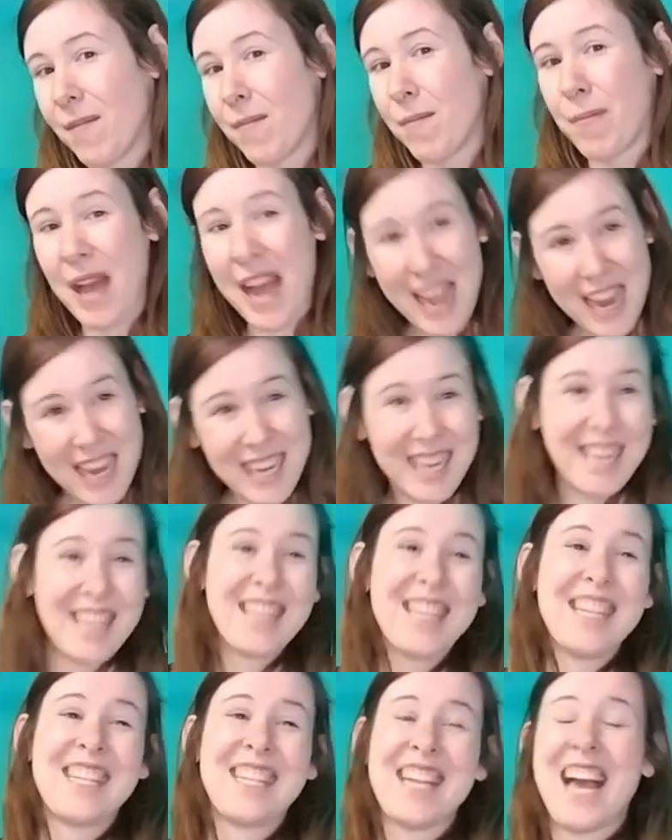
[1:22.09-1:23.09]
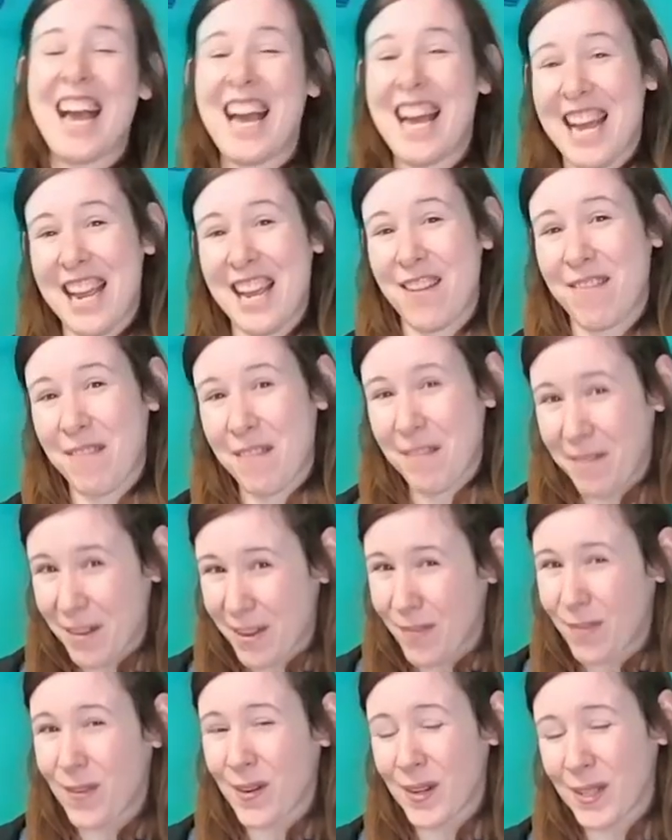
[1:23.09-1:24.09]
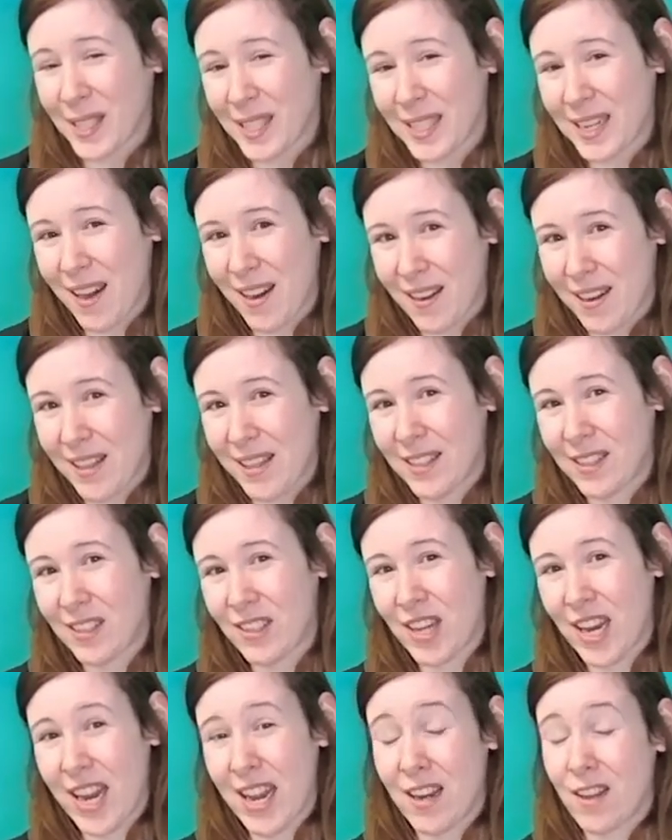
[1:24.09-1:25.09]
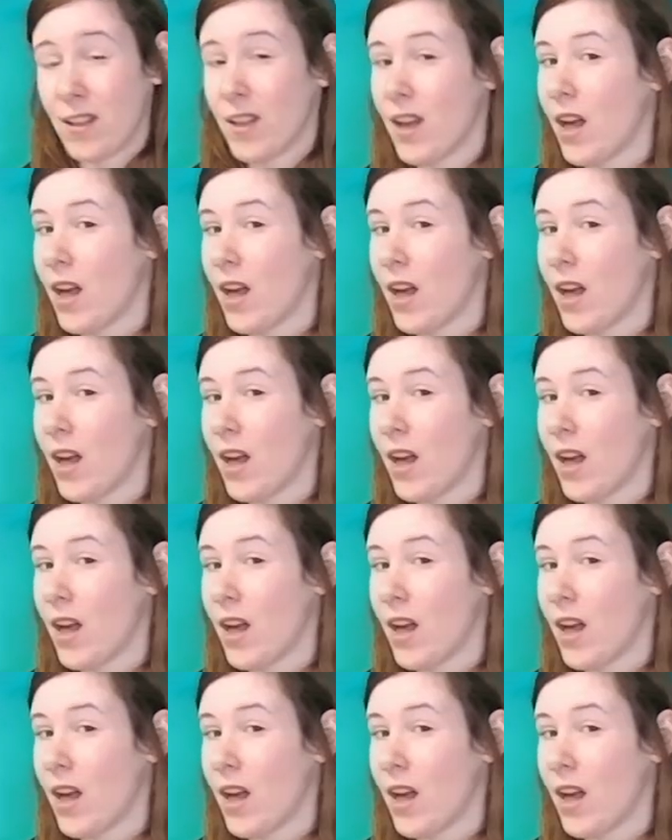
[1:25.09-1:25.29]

back in the day, when we first started this channel